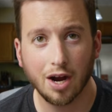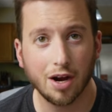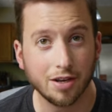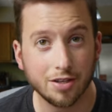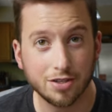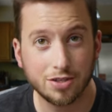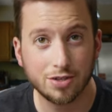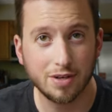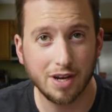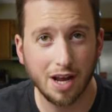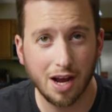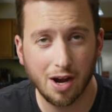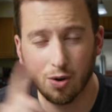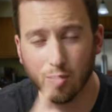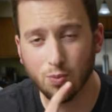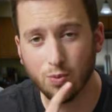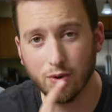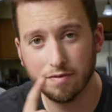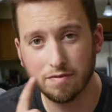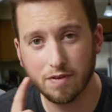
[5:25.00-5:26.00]
All right, so now
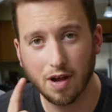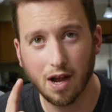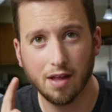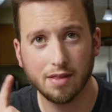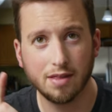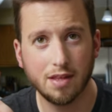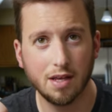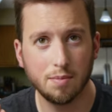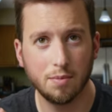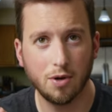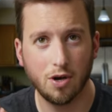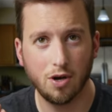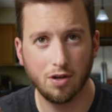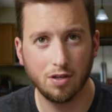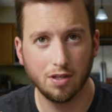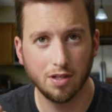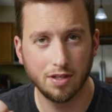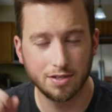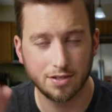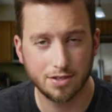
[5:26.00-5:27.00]
we've got them
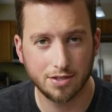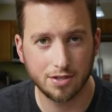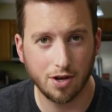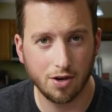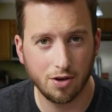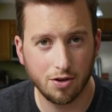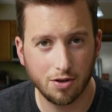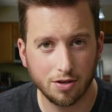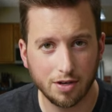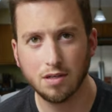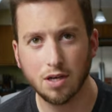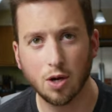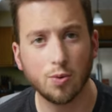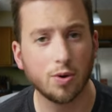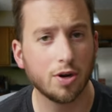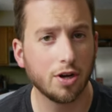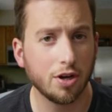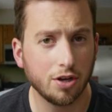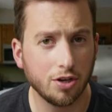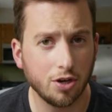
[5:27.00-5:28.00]
all installed. Now
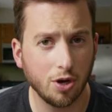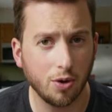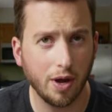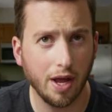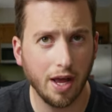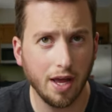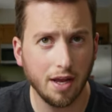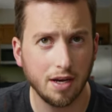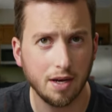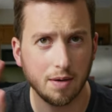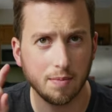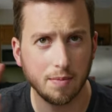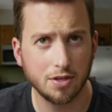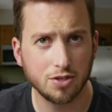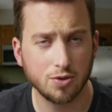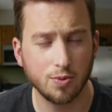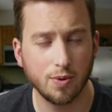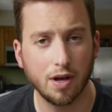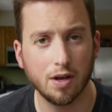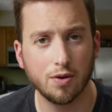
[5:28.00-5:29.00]
we're gonna go ahead and
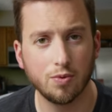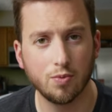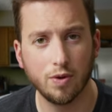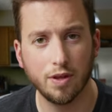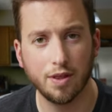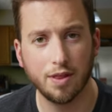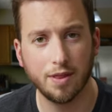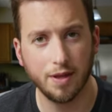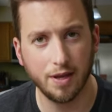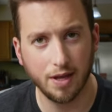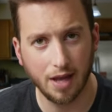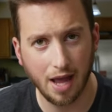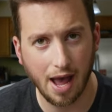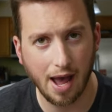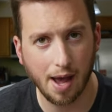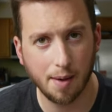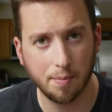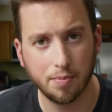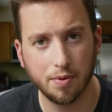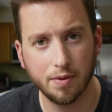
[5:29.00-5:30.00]
mess around with the
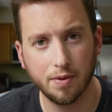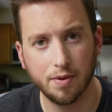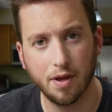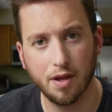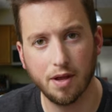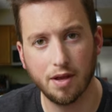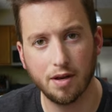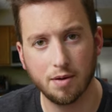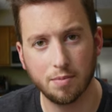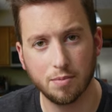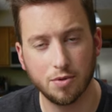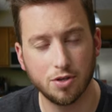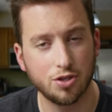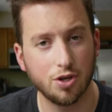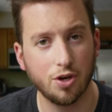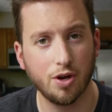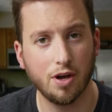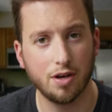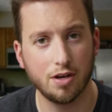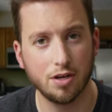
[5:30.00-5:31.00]
app and I'm gonna
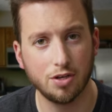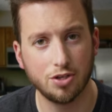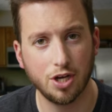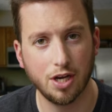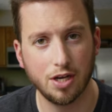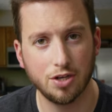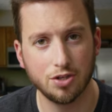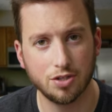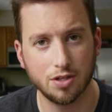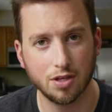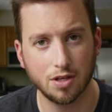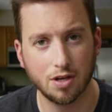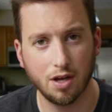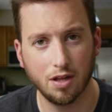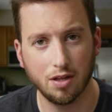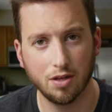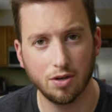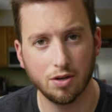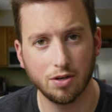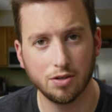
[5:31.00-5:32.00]
show you how to change the
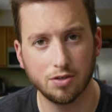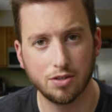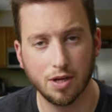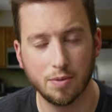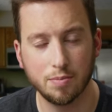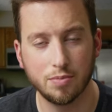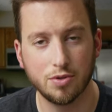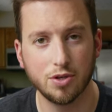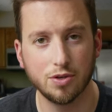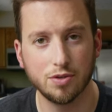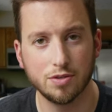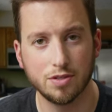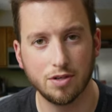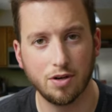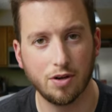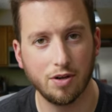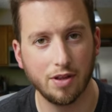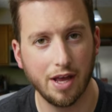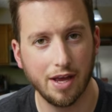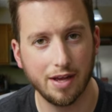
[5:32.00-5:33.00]
color, temperatures,
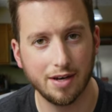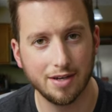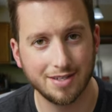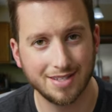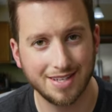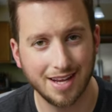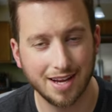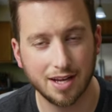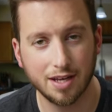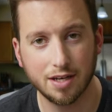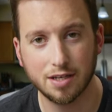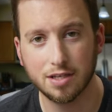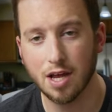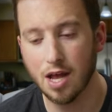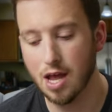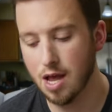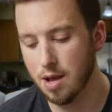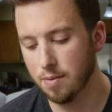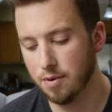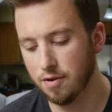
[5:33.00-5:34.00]
and all that in a second.
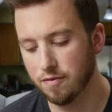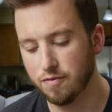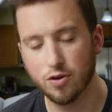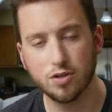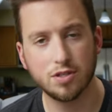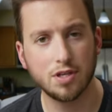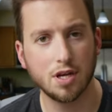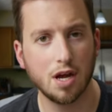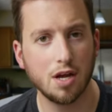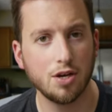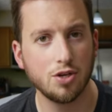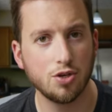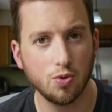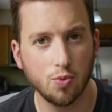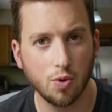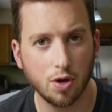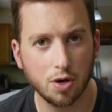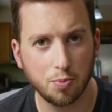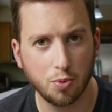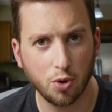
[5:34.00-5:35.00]
But the first thing I do
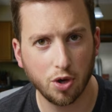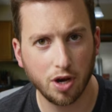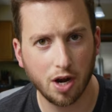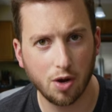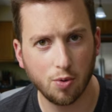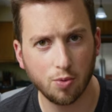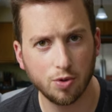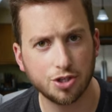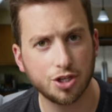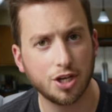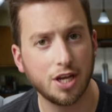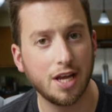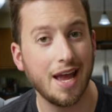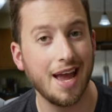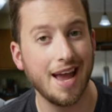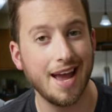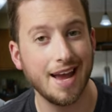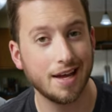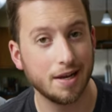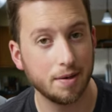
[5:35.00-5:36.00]
wanna point out, which
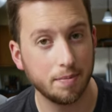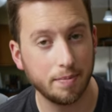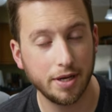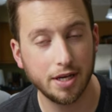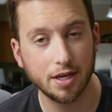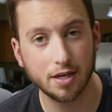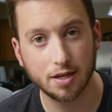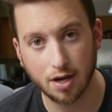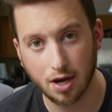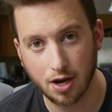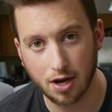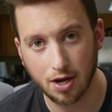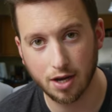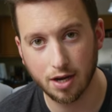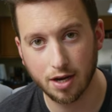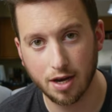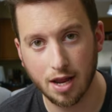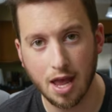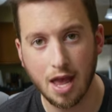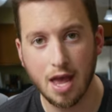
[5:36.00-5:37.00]
can be a
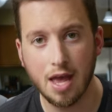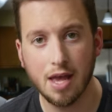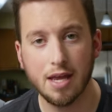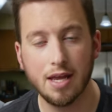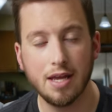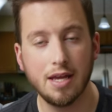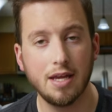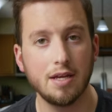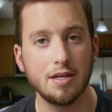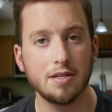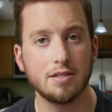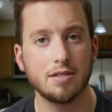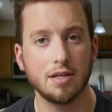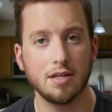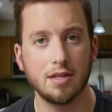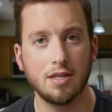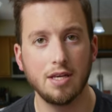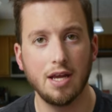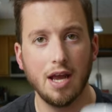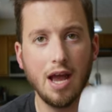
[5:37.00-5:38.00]
con, is
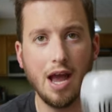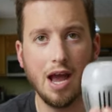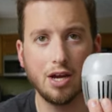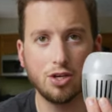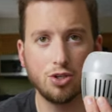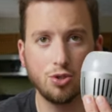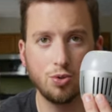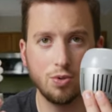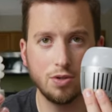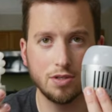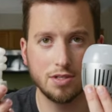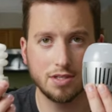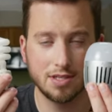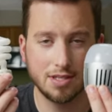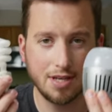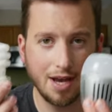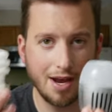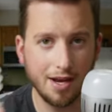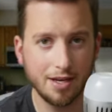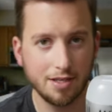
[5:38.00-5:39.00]
the actual
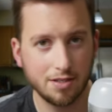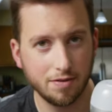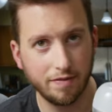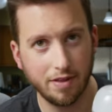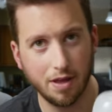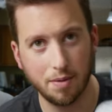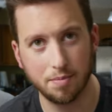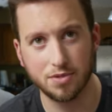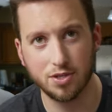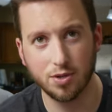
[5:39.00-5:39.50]
size of them.